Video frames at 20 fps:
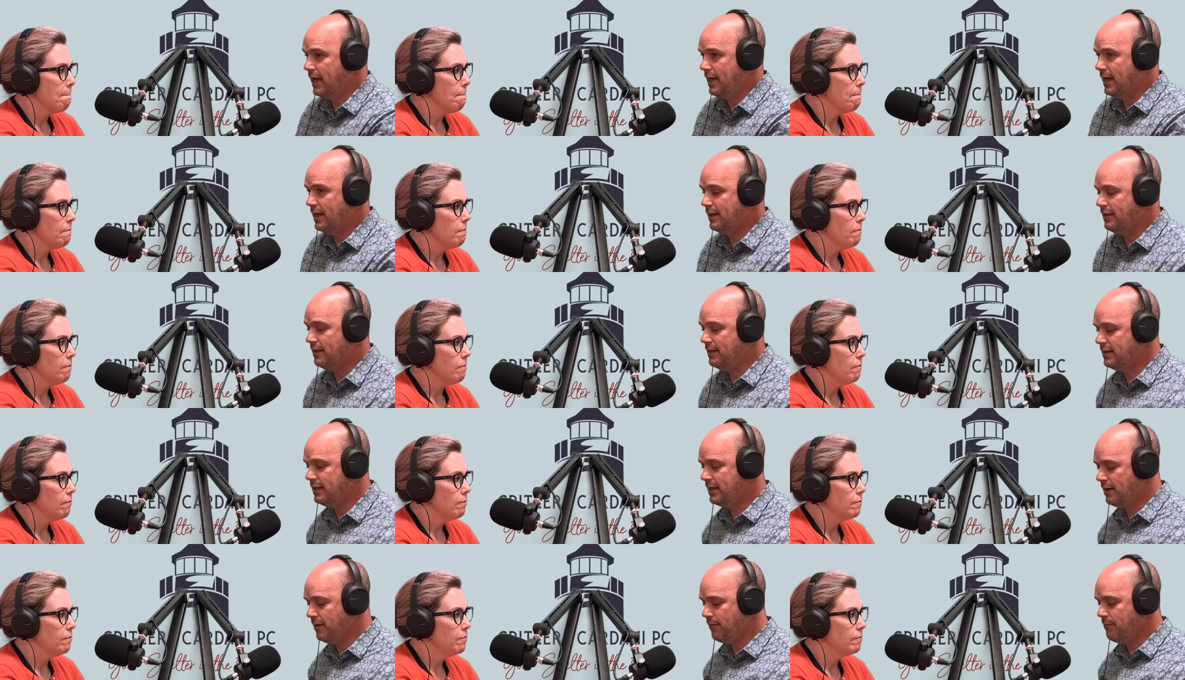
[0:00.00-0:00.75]

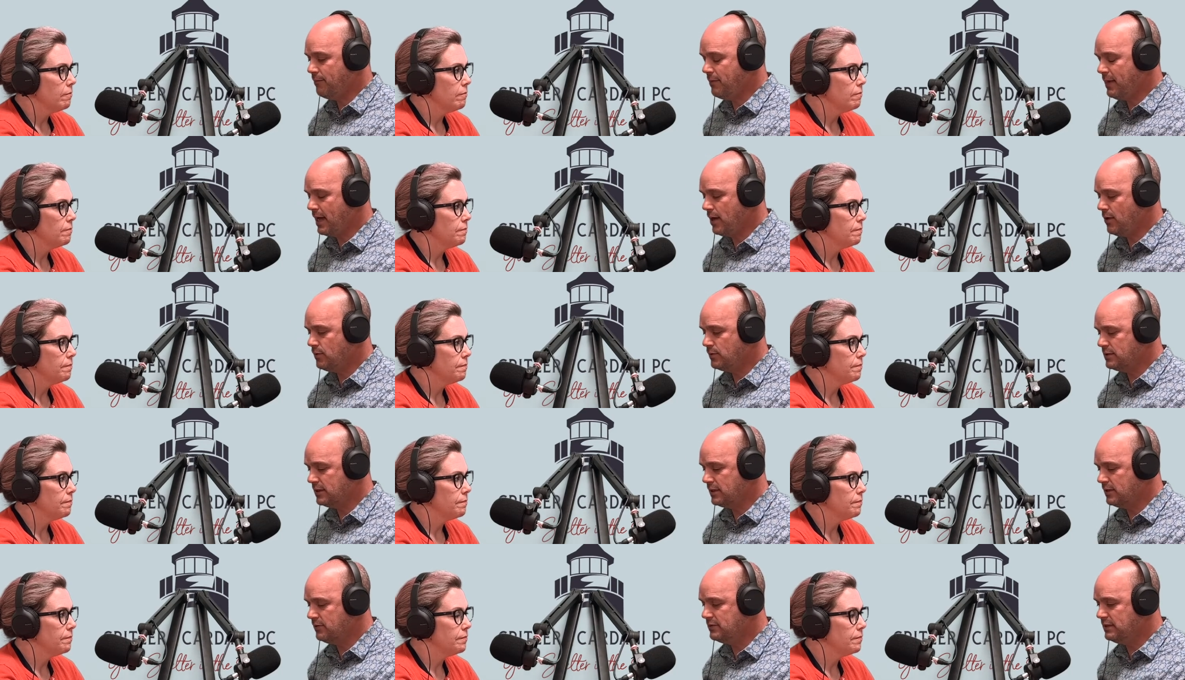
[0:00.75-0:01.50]
Speaker 1: the amount
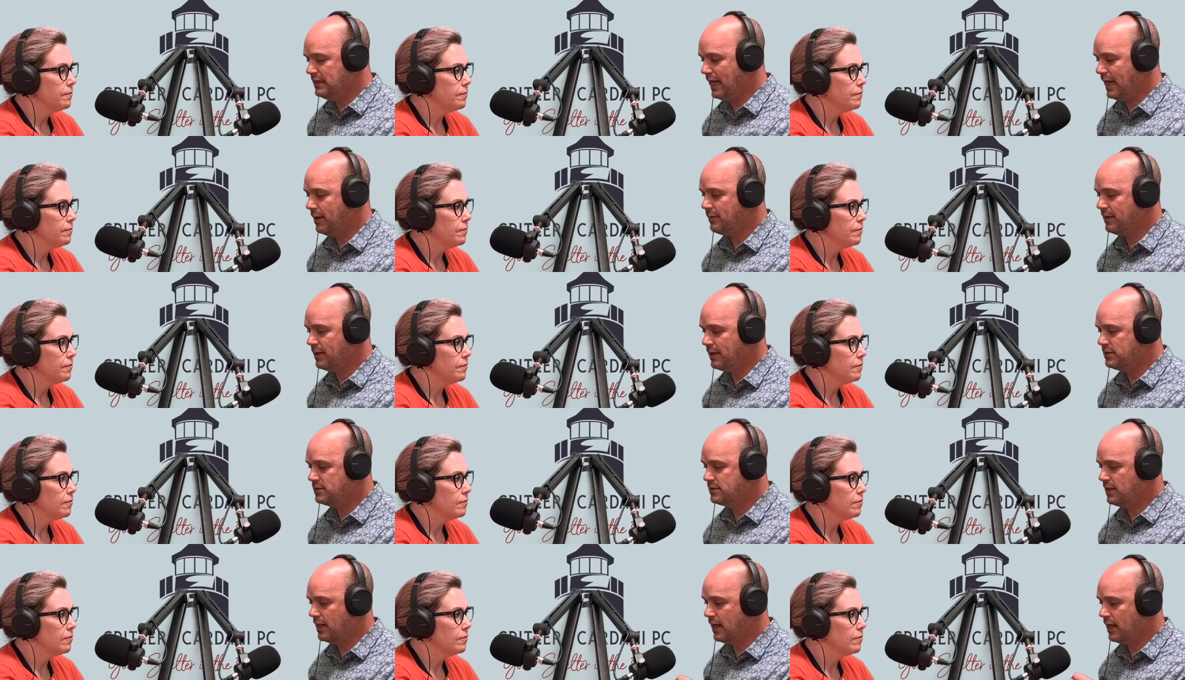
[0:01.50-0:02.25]
of
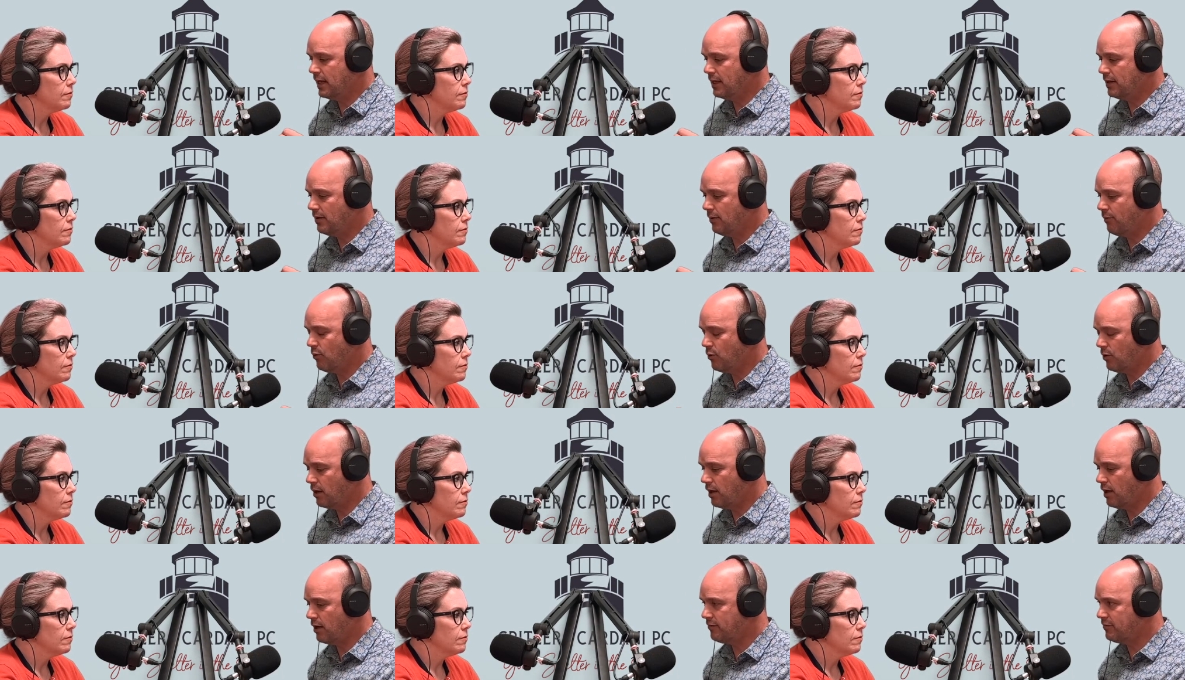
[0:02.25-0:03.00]
damage that
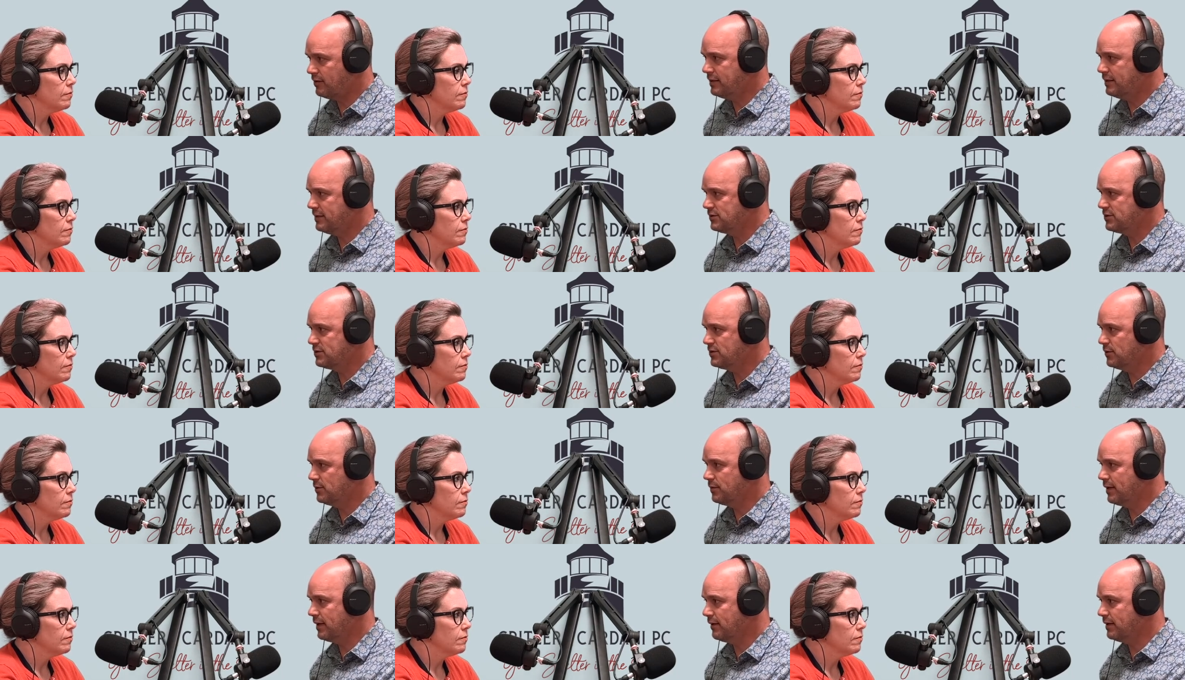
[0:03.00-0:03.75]
pornography does to a
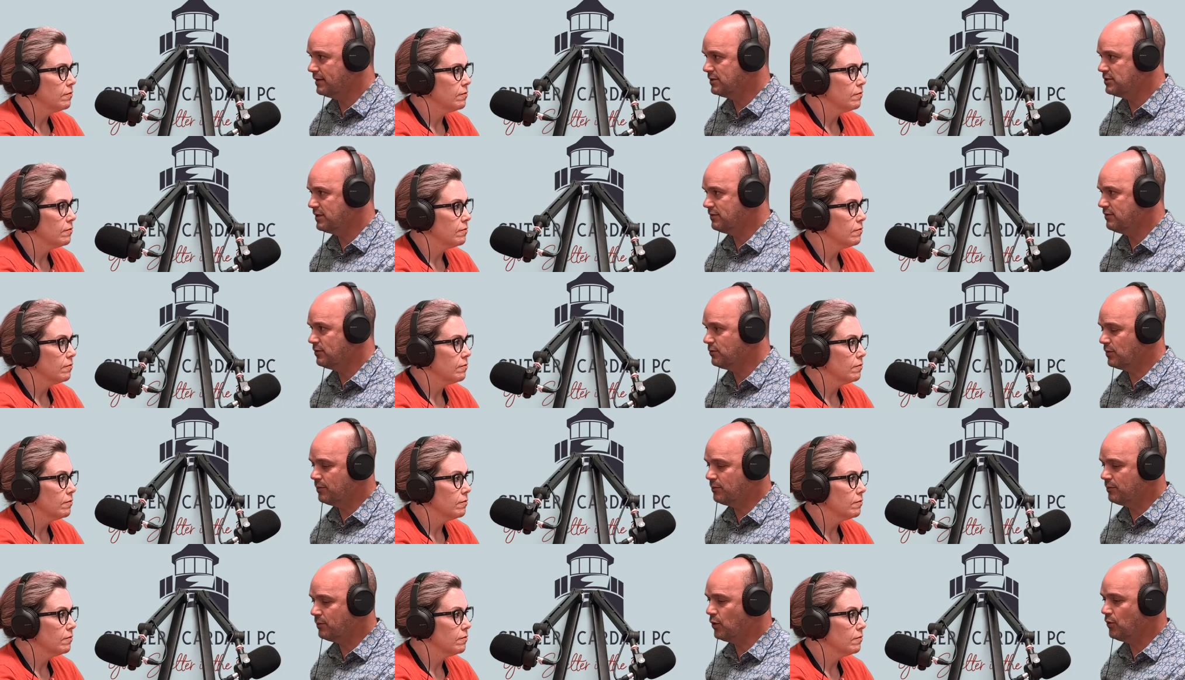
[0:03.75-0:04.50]
marriage, even
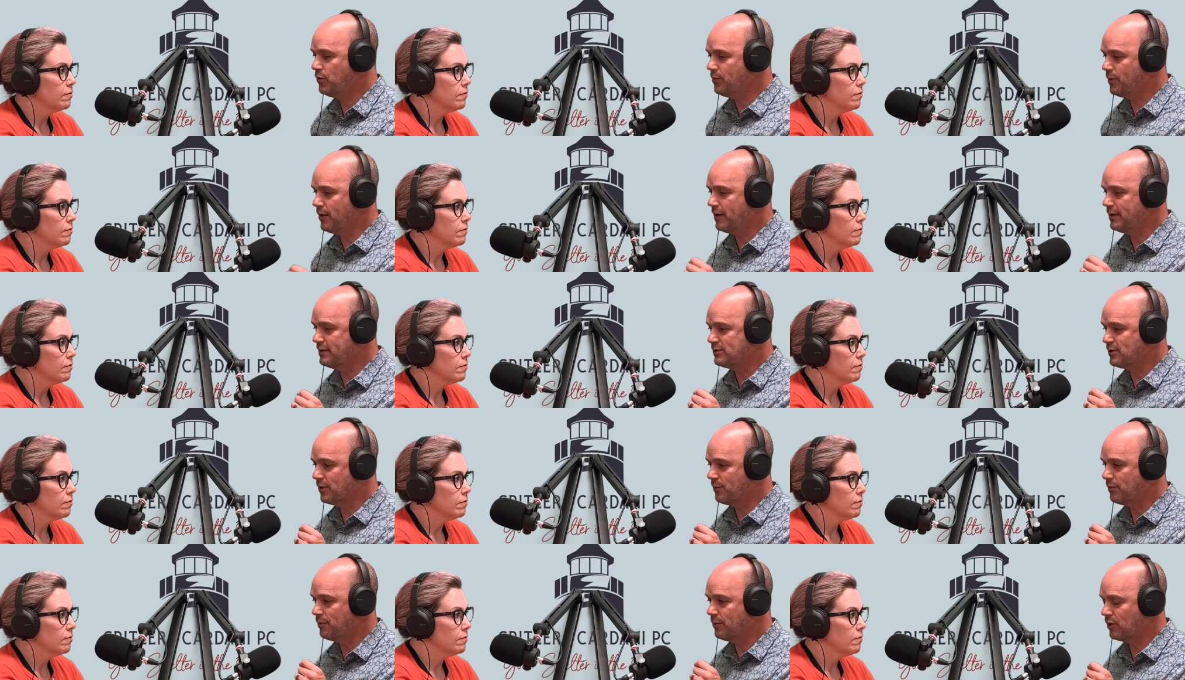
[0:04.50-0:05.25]
when both parties
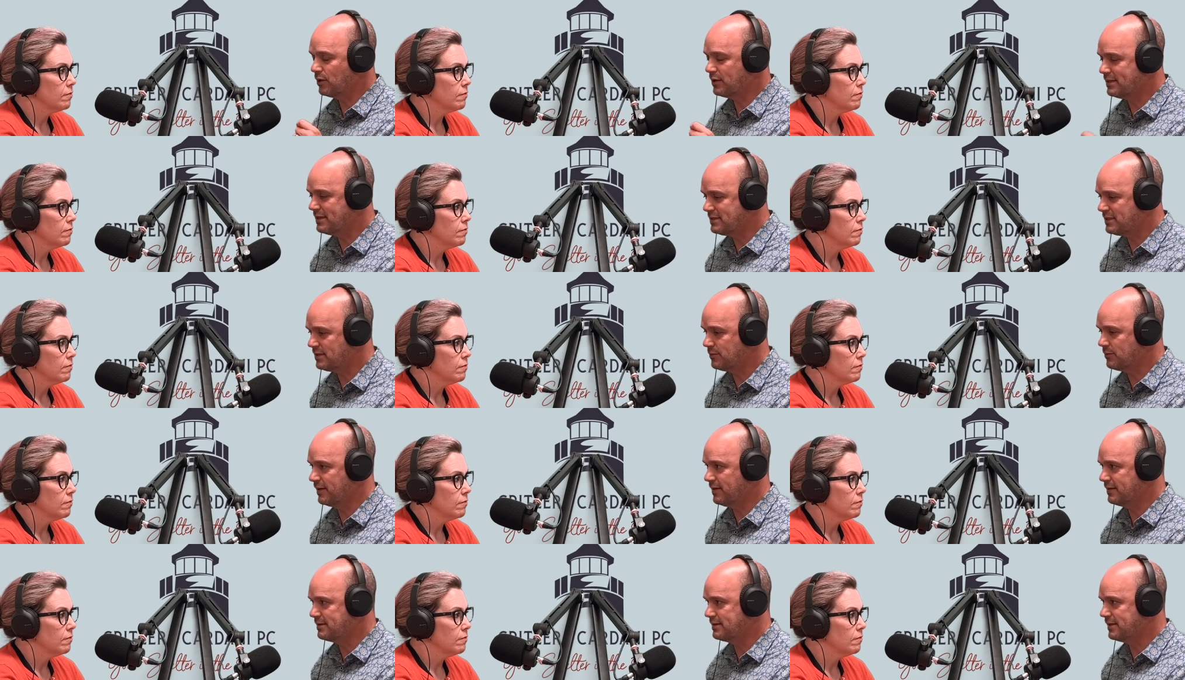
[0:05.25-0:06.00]
are
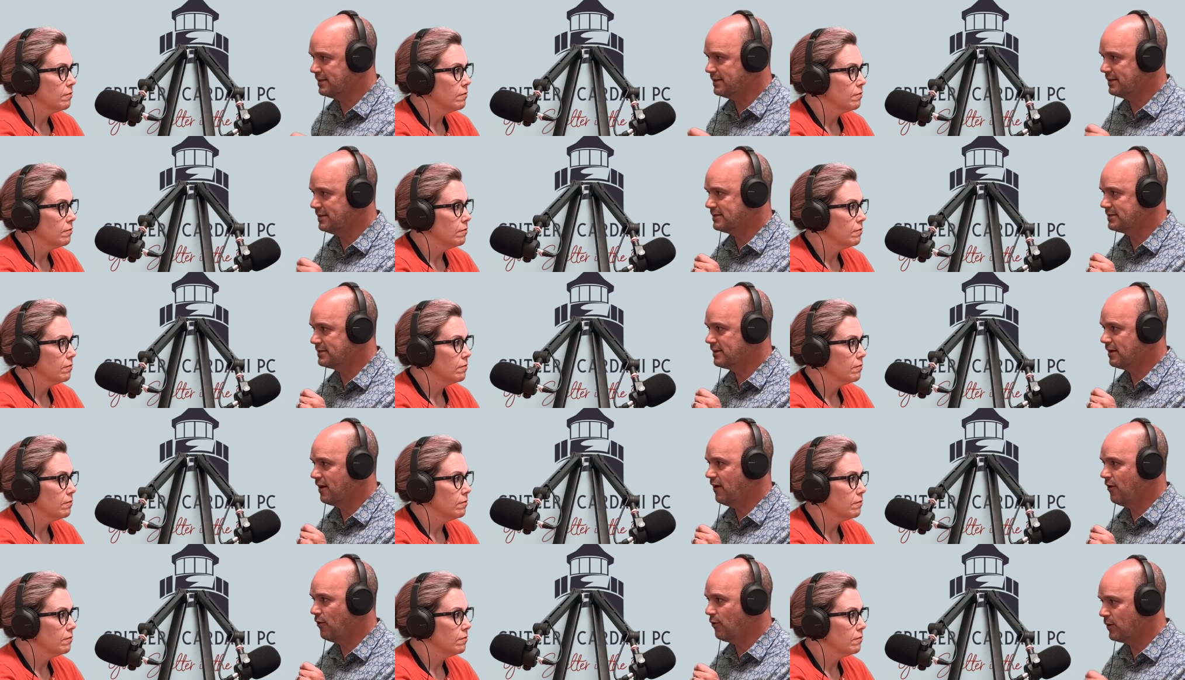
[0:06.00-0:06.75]
participants, is
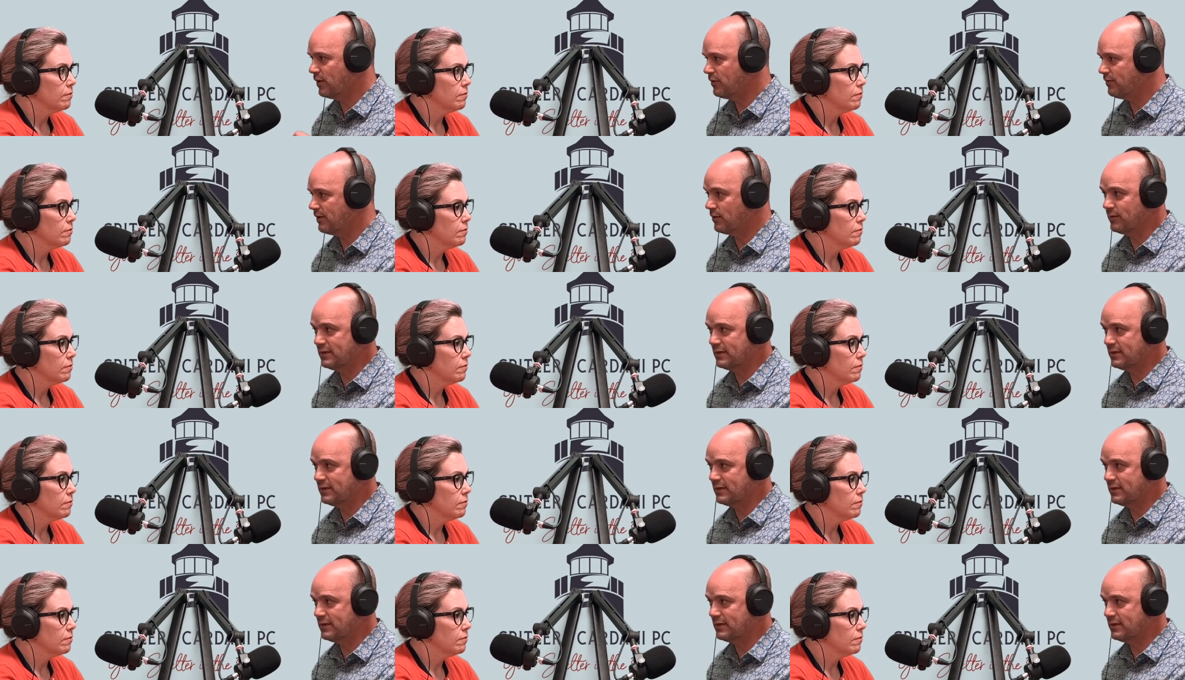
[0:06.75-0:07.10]
horrific.